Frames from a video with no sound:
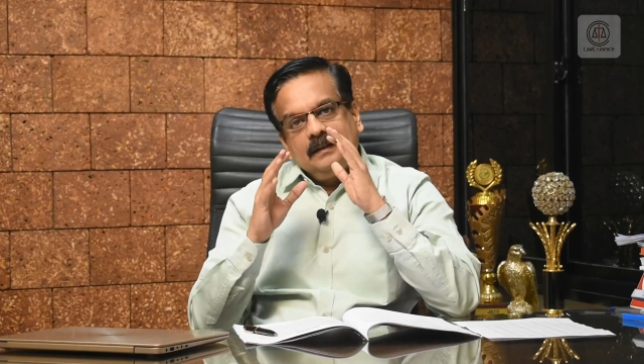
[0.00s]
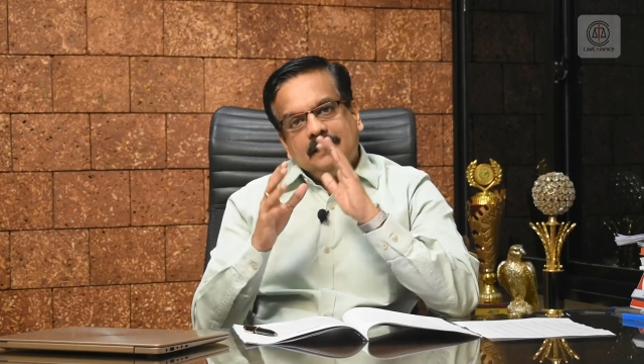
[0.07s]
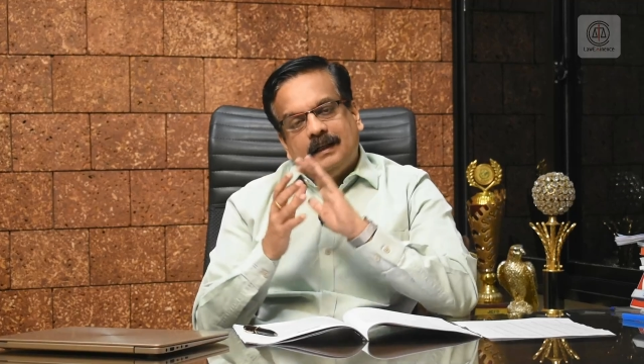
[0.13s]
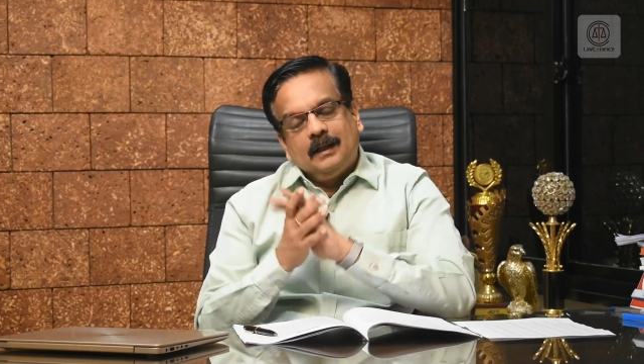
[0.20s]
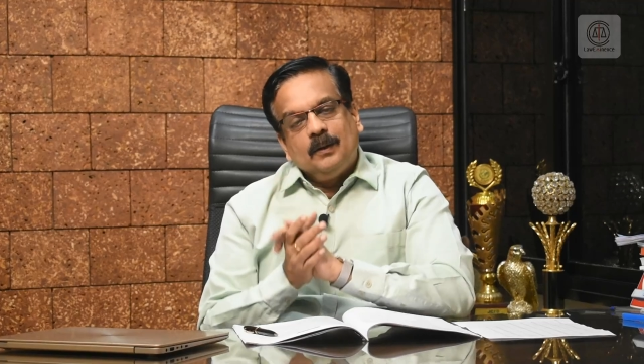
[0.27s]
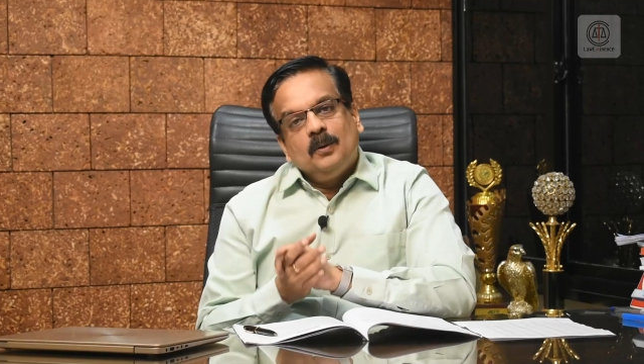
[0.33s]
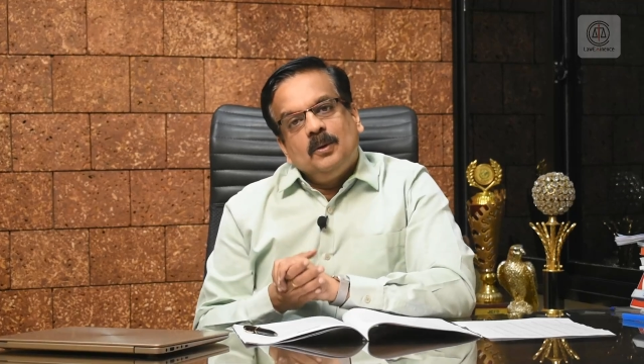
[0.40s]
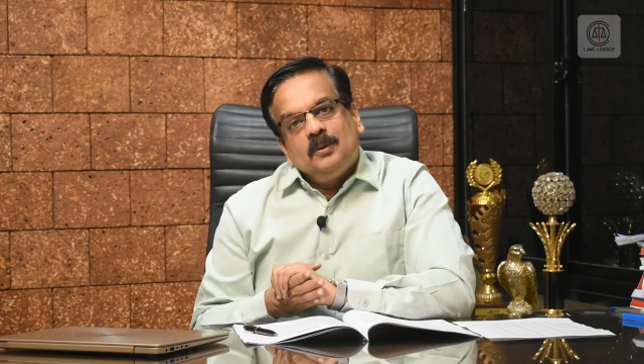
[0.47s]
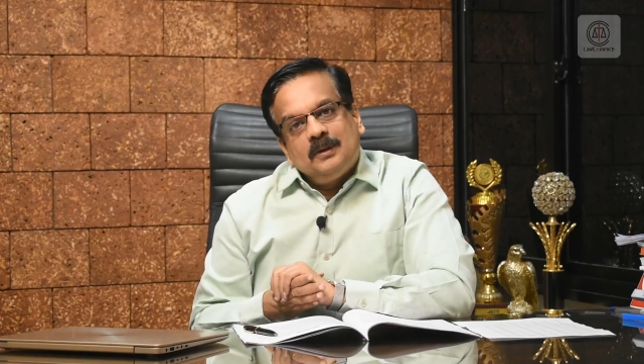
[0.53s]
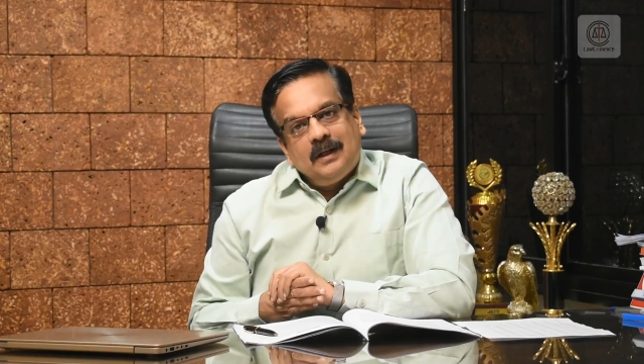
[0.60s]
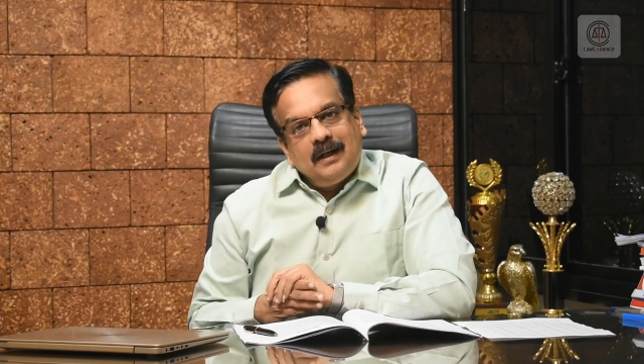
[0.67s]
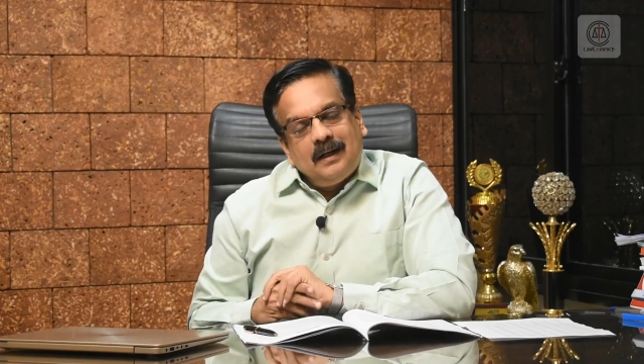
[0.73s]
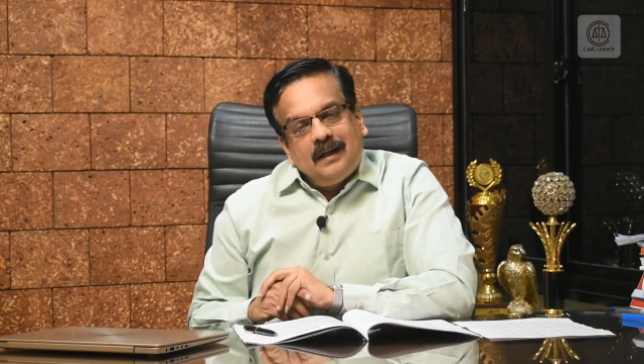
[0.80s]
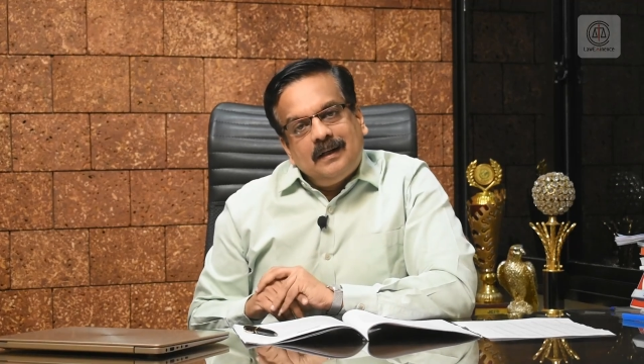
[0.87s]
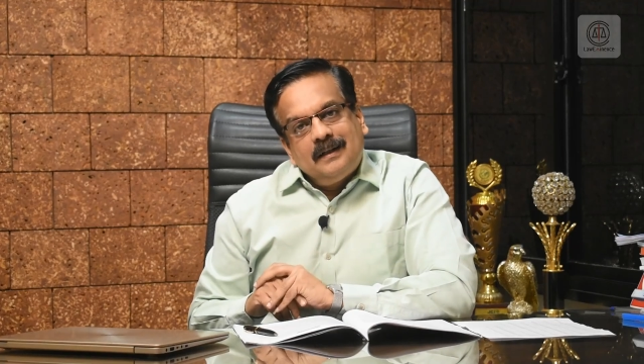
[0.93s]
Hello,
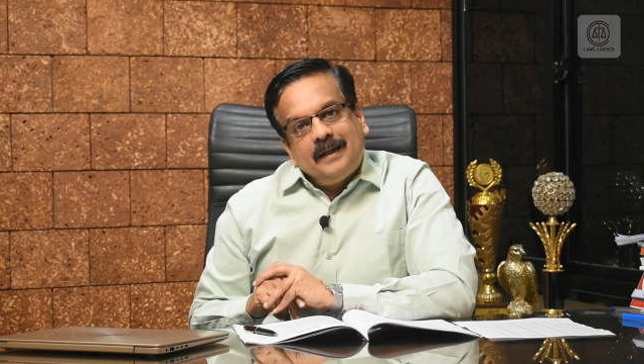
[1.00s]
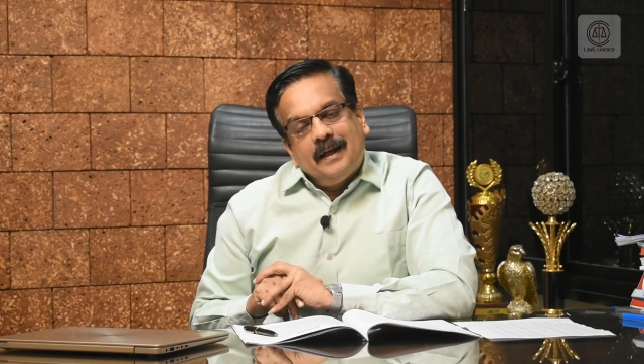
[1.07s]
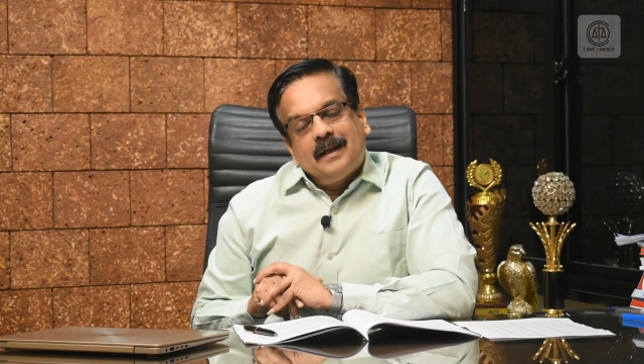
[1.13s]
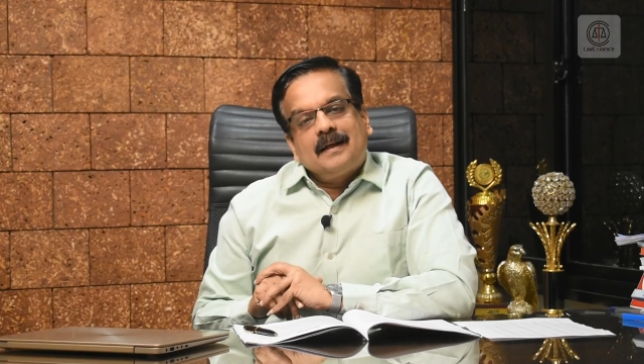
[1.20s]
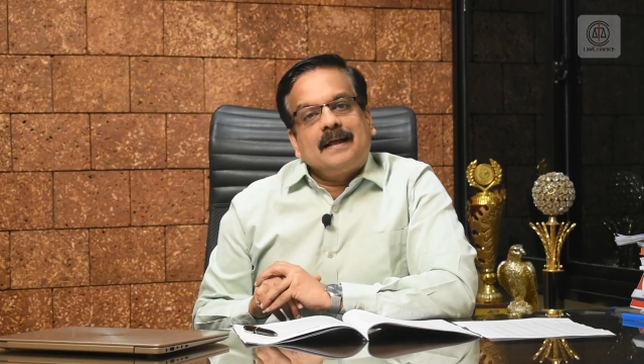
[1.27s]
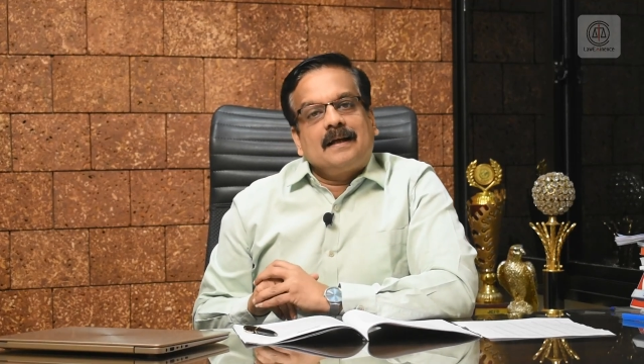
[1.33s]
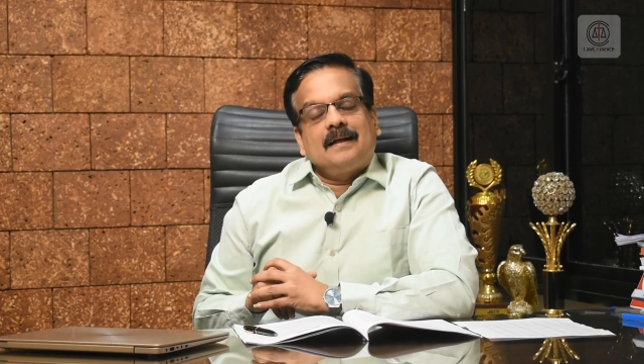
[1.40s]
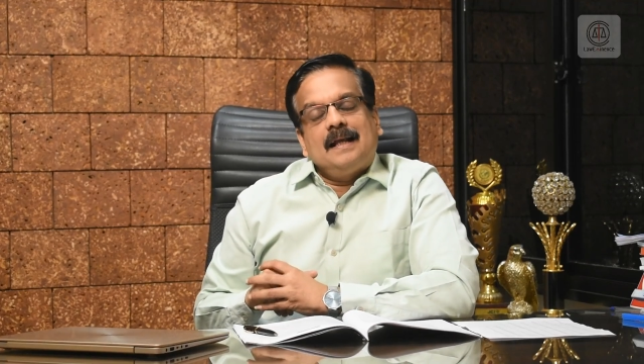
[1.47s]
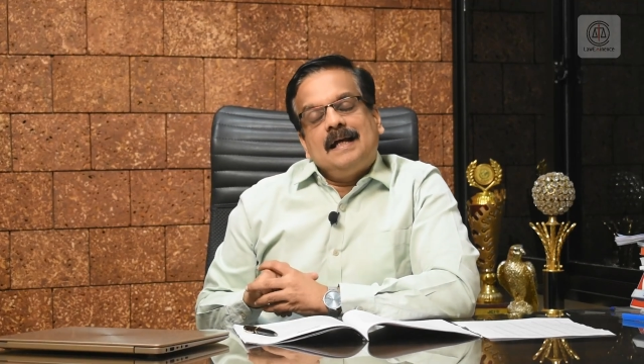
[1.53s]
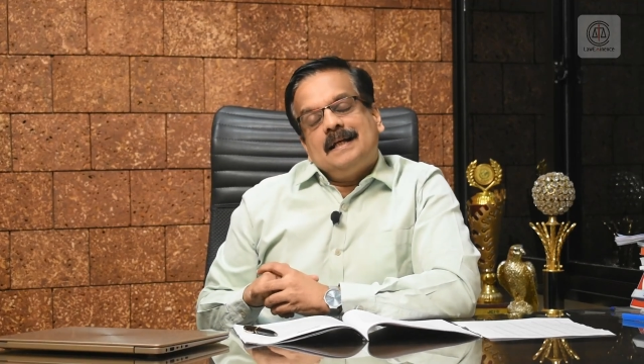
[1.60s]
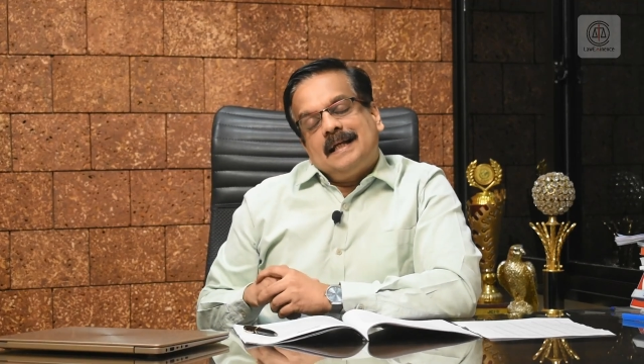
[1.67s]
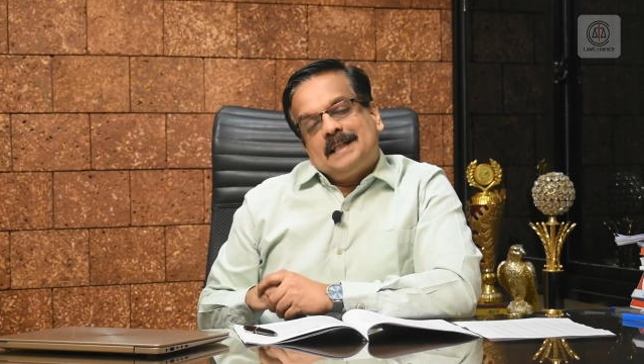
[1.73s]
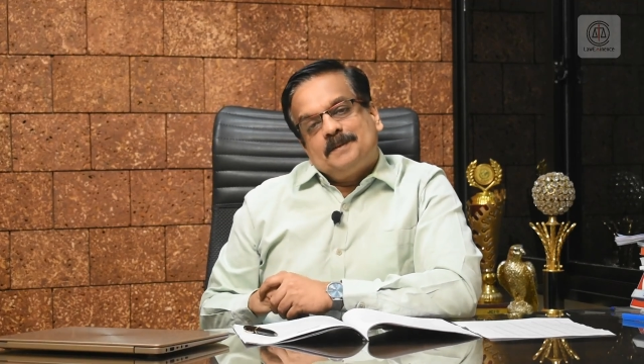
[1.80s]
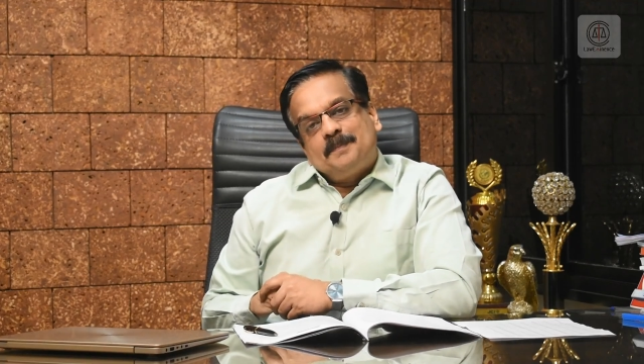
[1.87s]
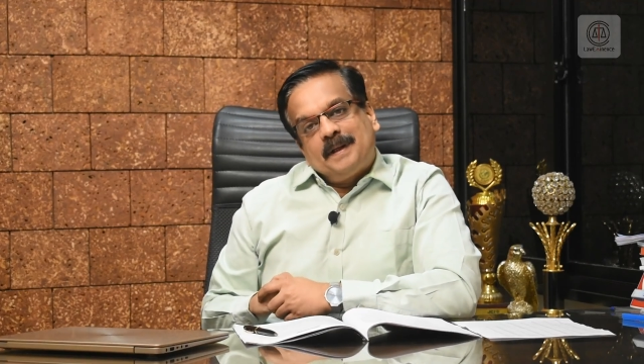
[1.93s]
dear CLAT
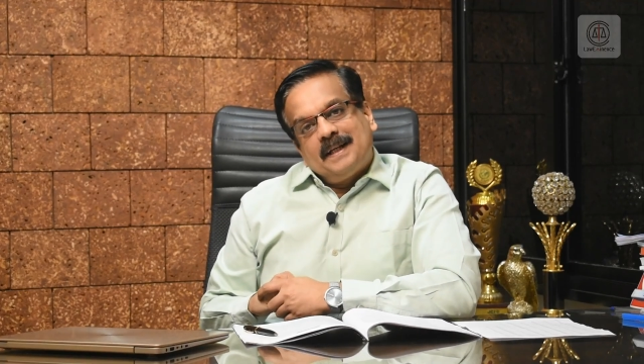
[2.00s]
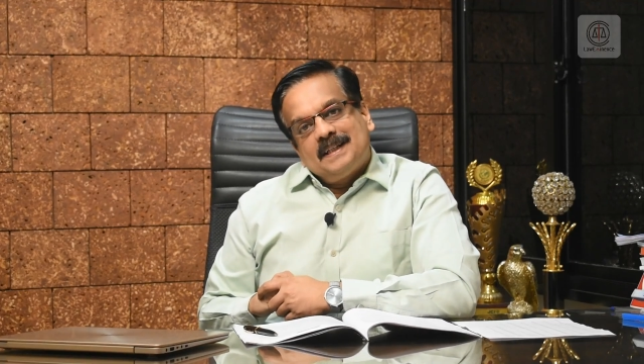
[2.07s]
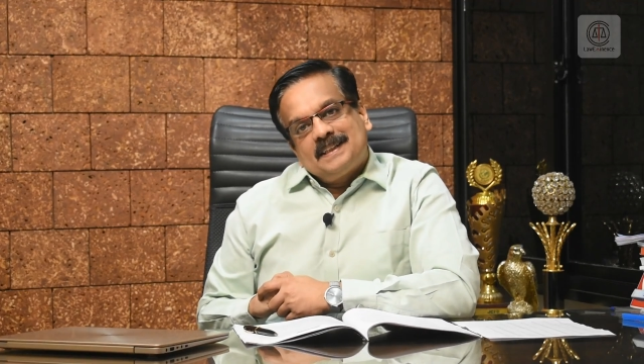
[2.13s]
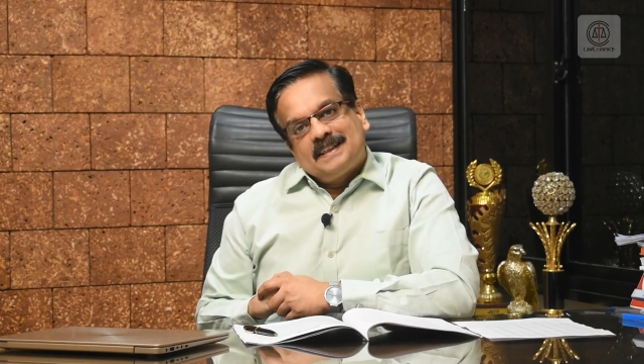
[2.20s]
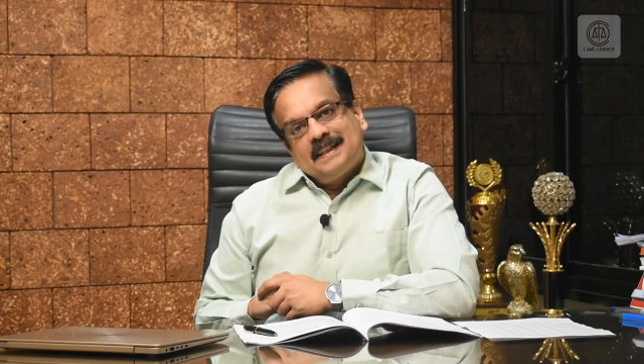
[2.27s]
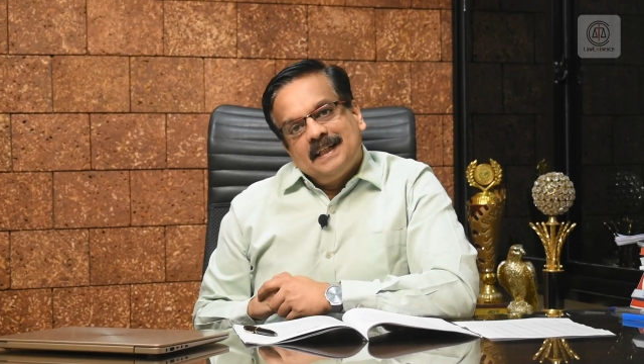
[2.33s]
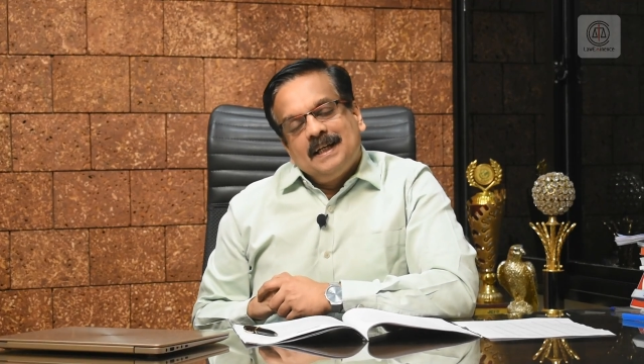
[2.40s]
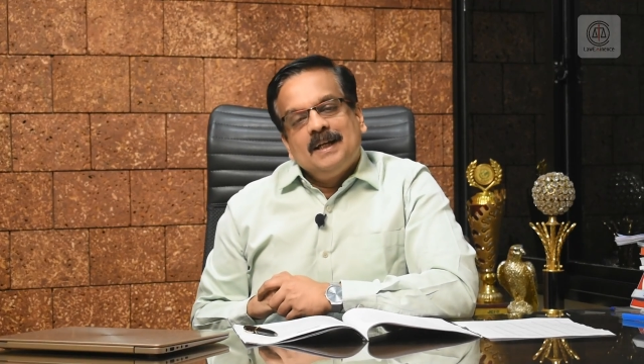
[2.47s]
aspirants.